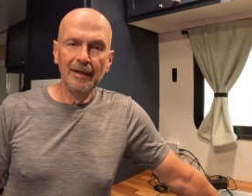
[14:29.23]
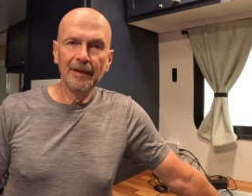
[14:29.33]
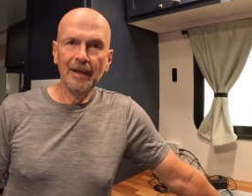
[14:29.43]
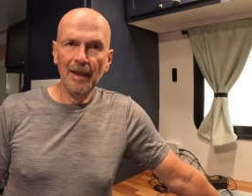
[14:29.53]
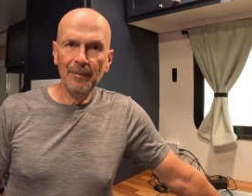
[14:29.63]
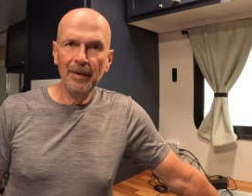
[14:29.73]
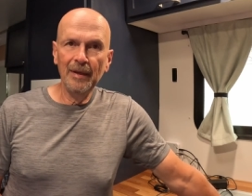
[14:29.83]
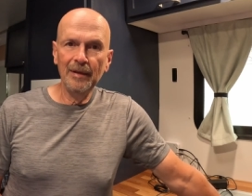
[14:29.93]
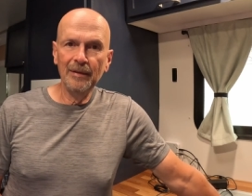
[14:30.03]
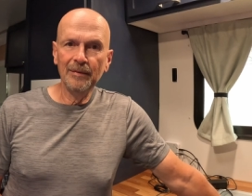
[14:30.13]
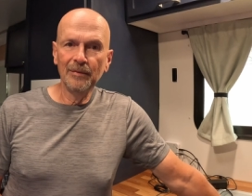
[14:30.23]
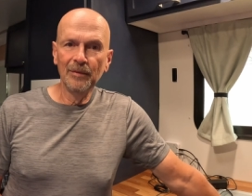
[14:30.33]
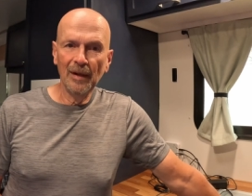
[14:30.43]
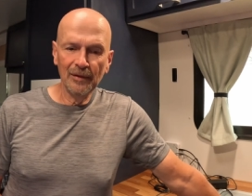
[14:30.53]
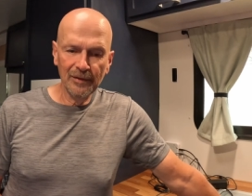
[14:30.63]
It can be
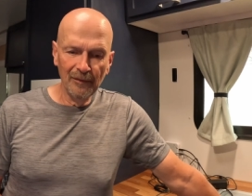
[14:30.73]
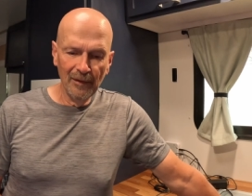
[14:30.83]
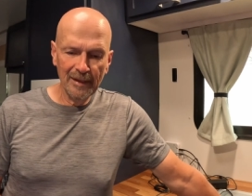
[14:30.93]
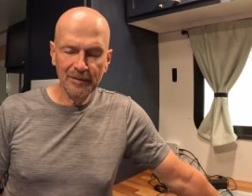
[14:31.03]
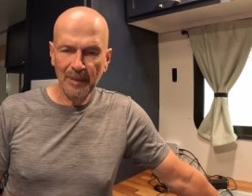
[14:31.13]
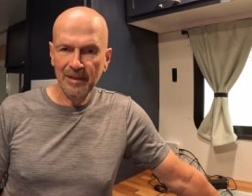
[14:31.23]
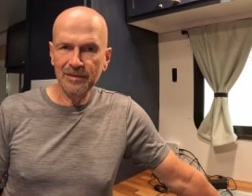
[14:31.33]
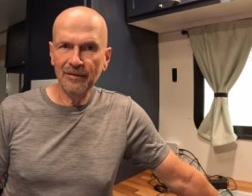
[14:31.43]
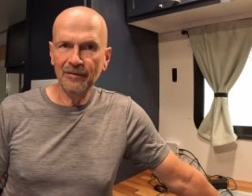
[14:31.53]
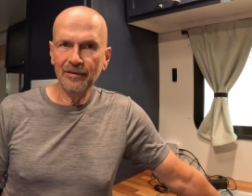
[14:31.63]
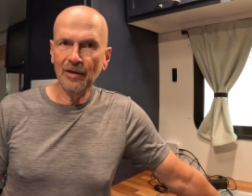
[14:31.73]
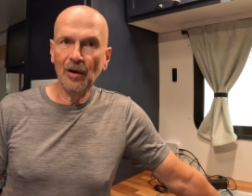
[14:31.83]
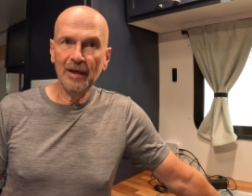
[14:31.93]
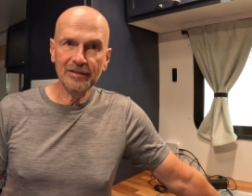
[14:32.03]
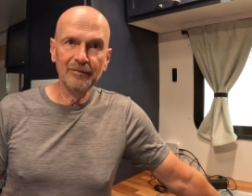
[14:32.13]
relatively expensive. The
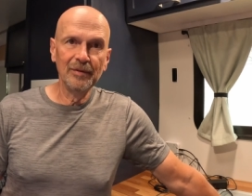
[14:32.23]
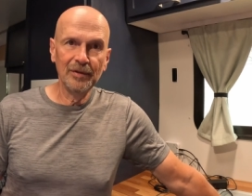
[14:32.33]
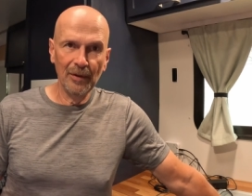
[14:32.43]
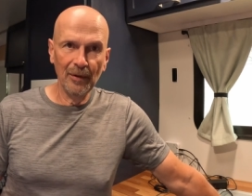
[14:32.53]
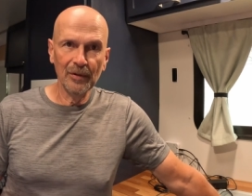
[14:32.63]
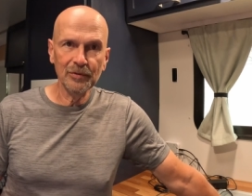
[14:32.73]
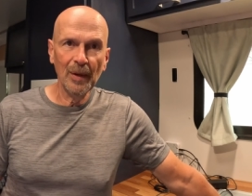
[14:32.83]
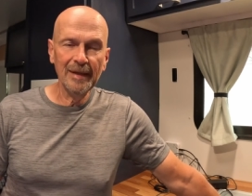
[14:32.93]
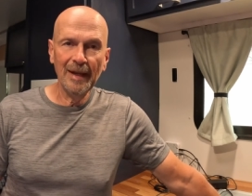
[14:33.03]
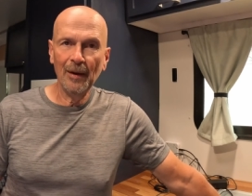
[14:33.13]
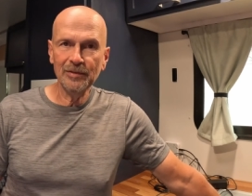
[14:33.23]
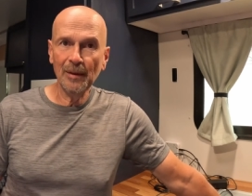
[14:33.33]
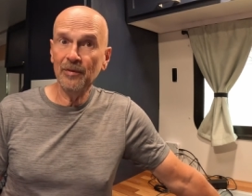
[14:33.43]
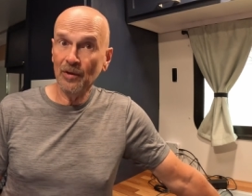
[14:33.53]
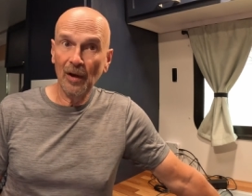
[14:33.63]
cost of materials right now is
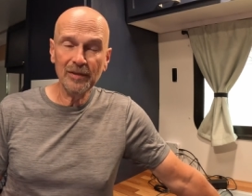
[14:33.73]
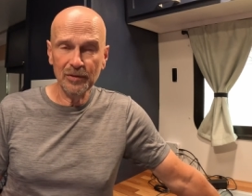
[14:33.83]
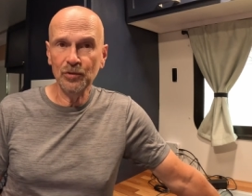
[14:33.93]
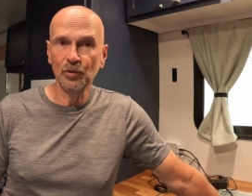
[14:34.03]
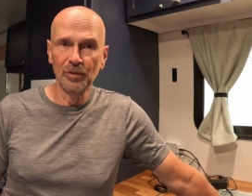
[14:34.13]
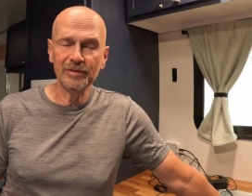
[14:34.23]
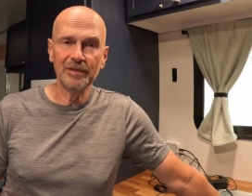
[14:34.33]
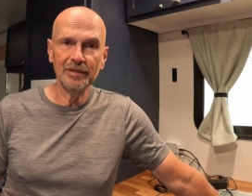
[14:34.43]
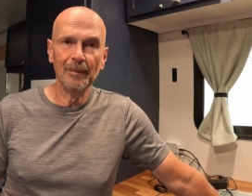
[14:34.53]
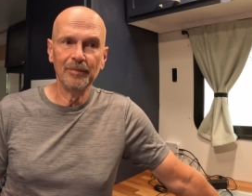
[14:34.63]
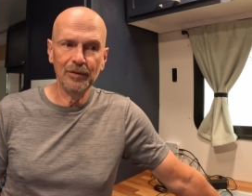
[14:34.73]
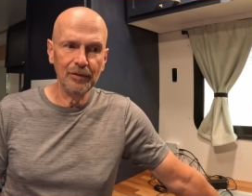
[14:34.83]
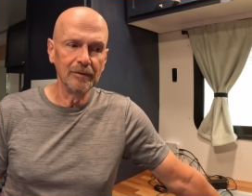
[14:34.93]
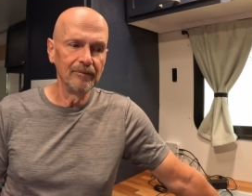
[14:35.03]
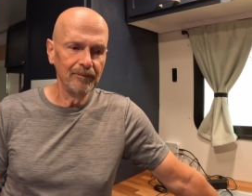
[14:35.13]
up. The cost of tools is up
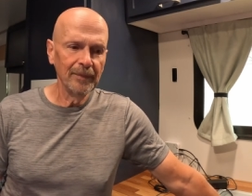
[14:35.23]
too.